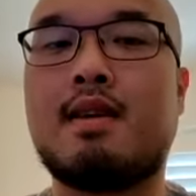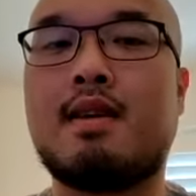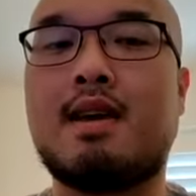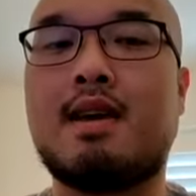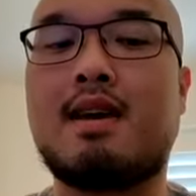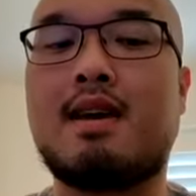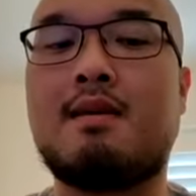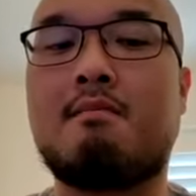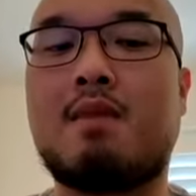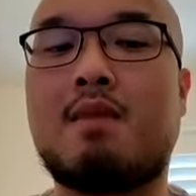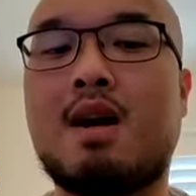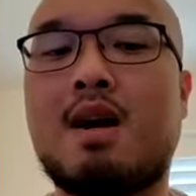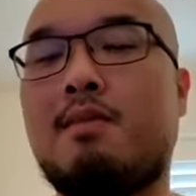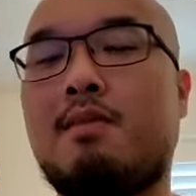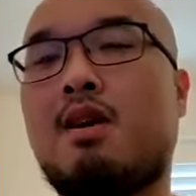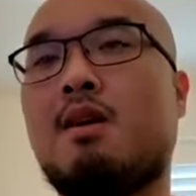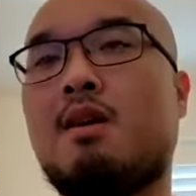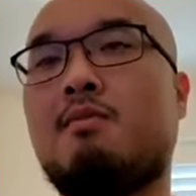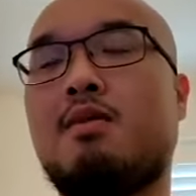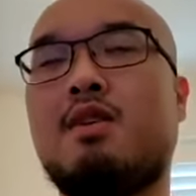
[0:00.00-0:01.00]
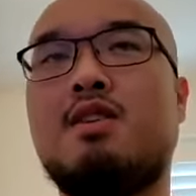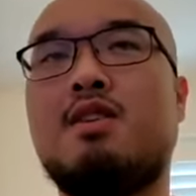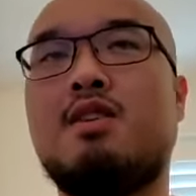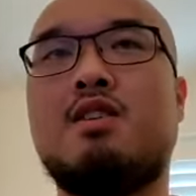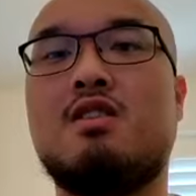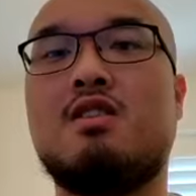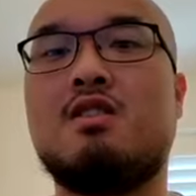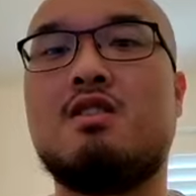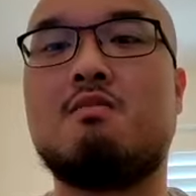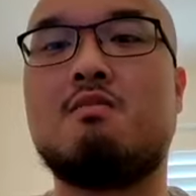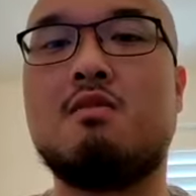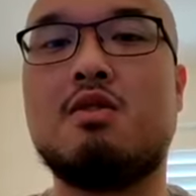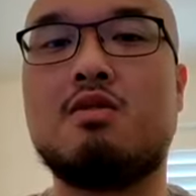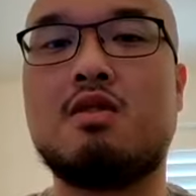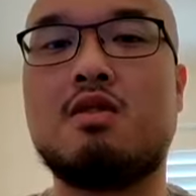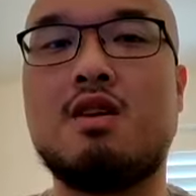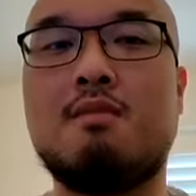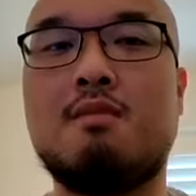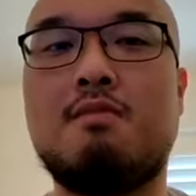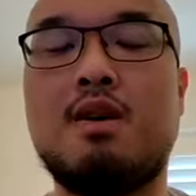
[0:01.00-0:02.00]
And my population is
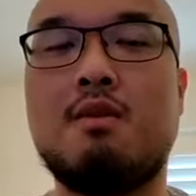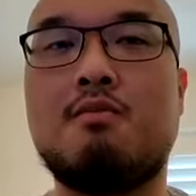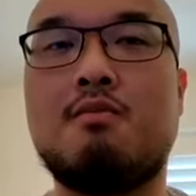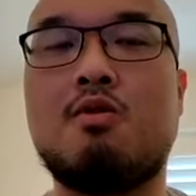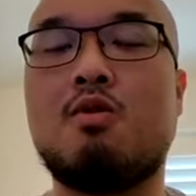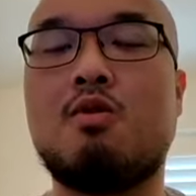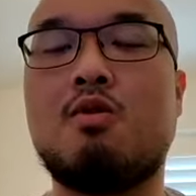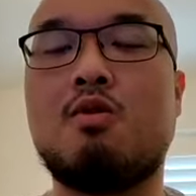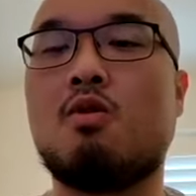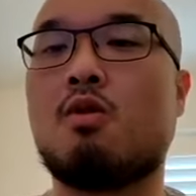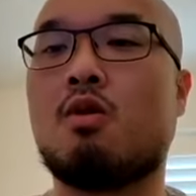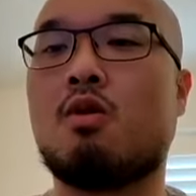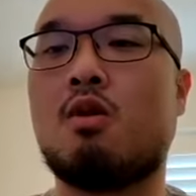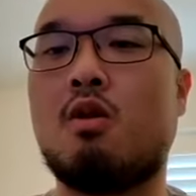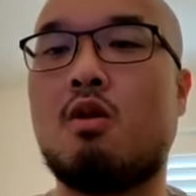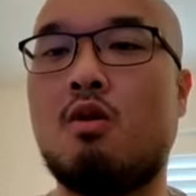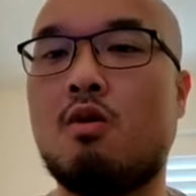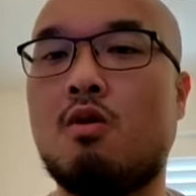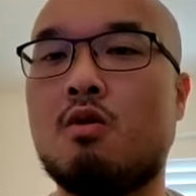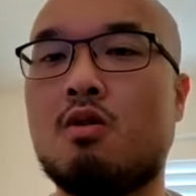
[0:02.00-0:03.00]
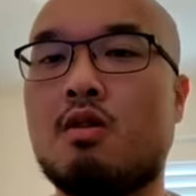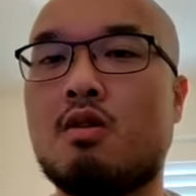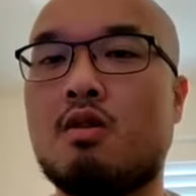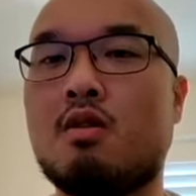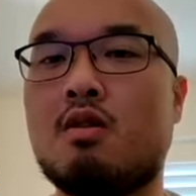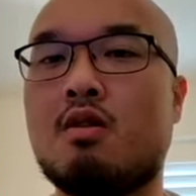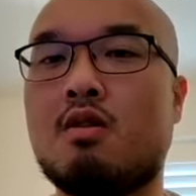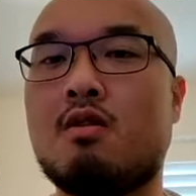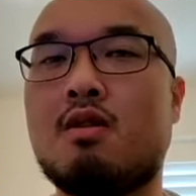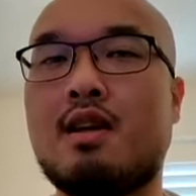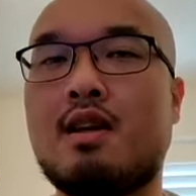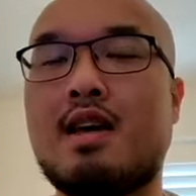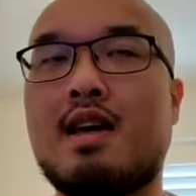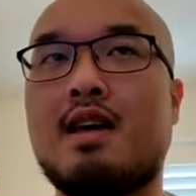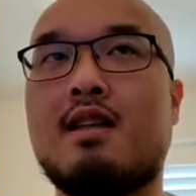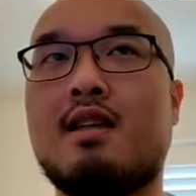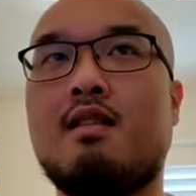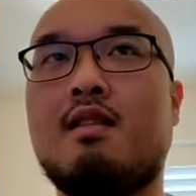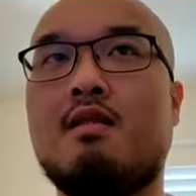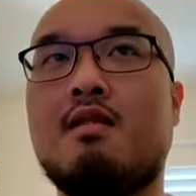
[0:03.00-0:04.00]
mostly people who are older and
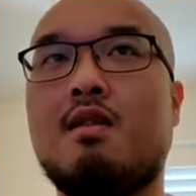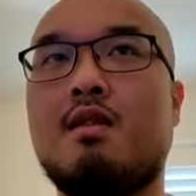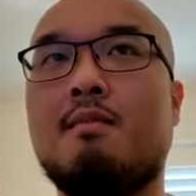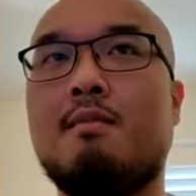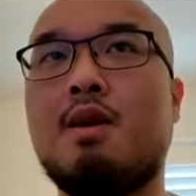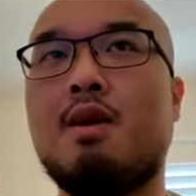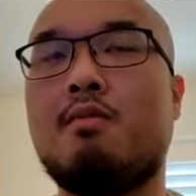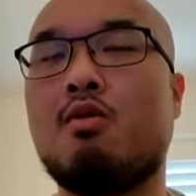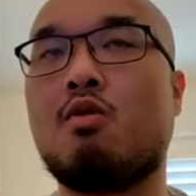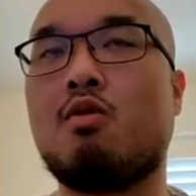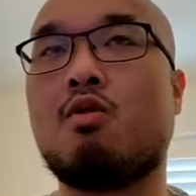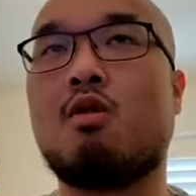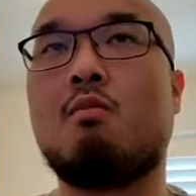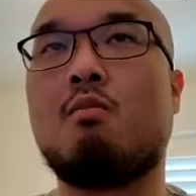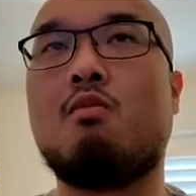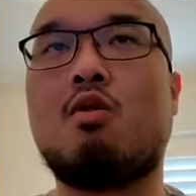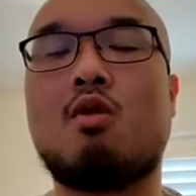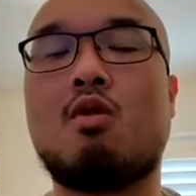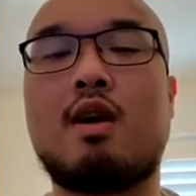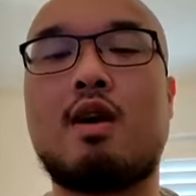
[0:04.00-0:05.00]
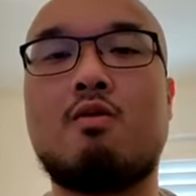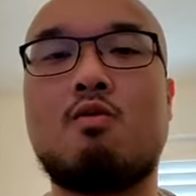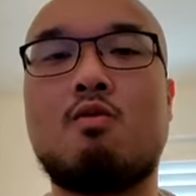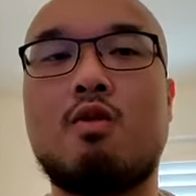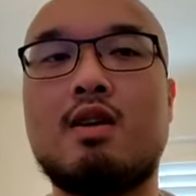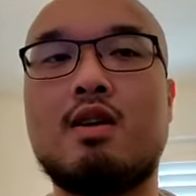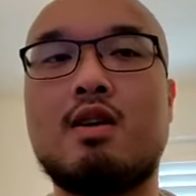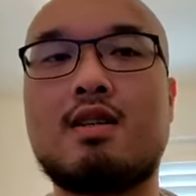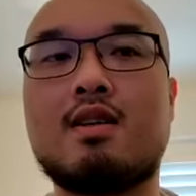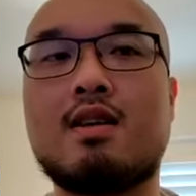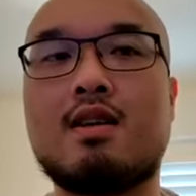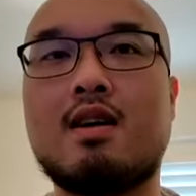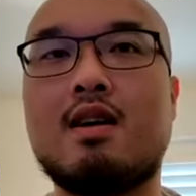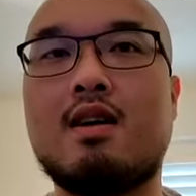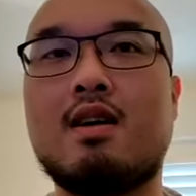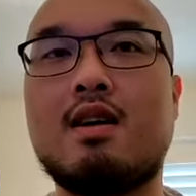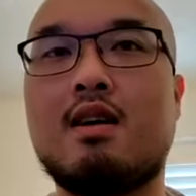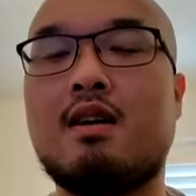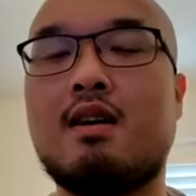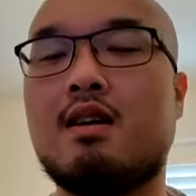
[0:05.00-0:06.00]
the people who are more at risk,
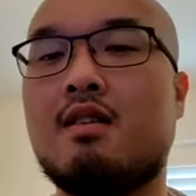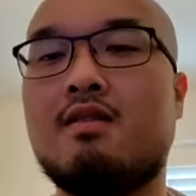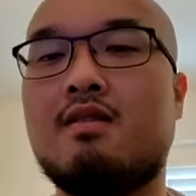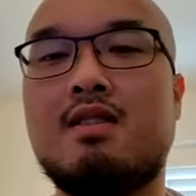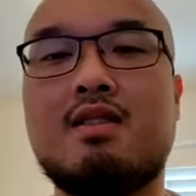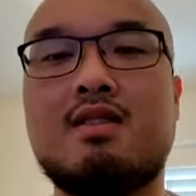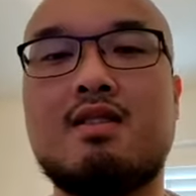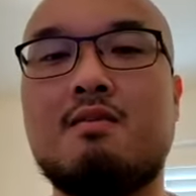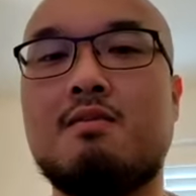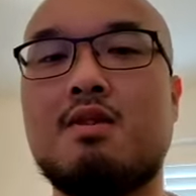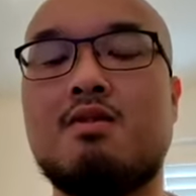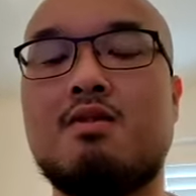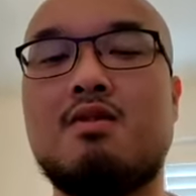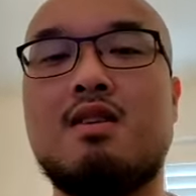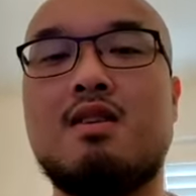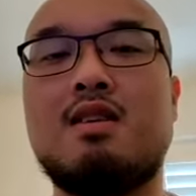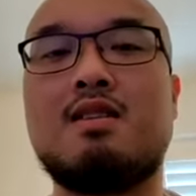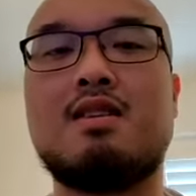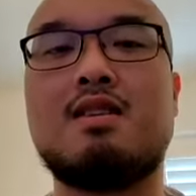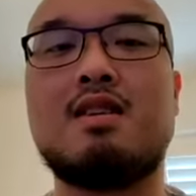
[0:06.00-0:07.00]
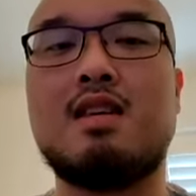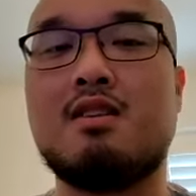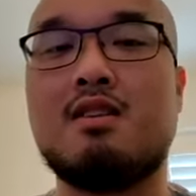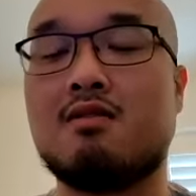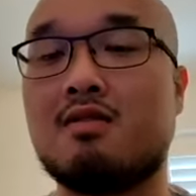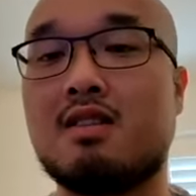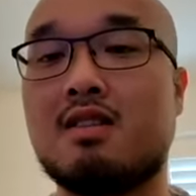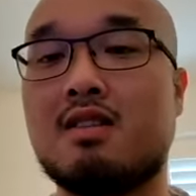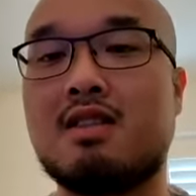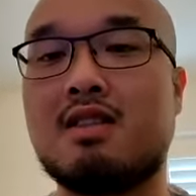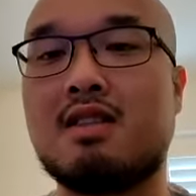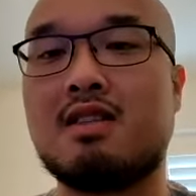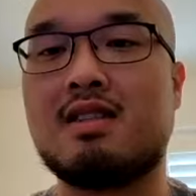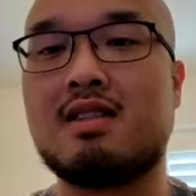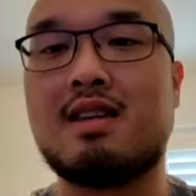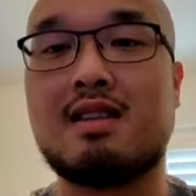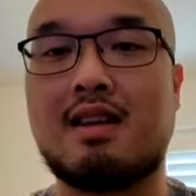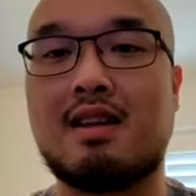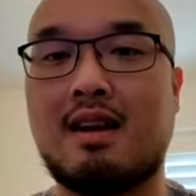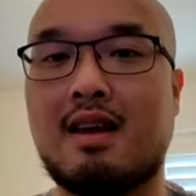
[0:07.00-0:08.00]
disabilities and illnesses
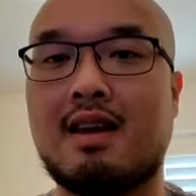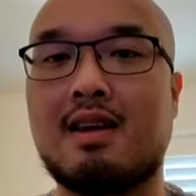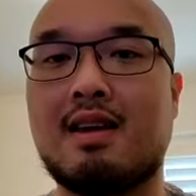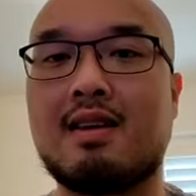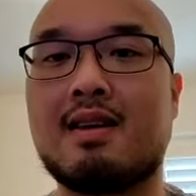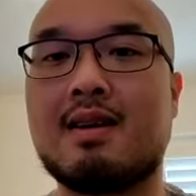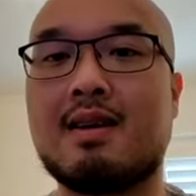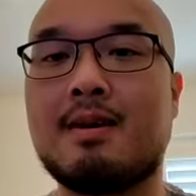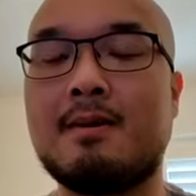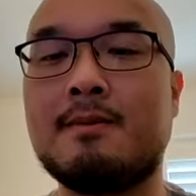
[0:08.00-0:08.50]
and the like.